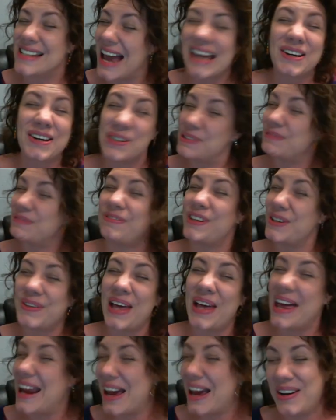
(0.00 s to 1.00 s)
I couldn't figure
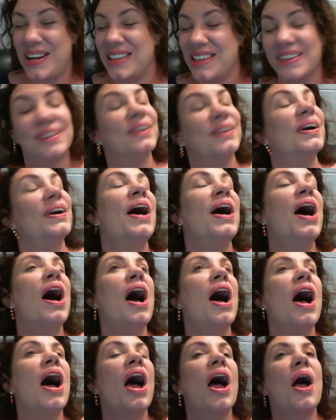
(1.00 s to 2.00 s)
that out either.
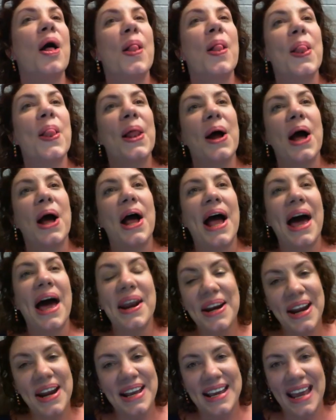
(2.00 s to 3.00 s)
How
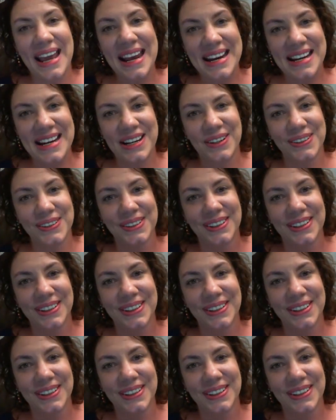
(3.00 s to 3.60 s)
did I get here?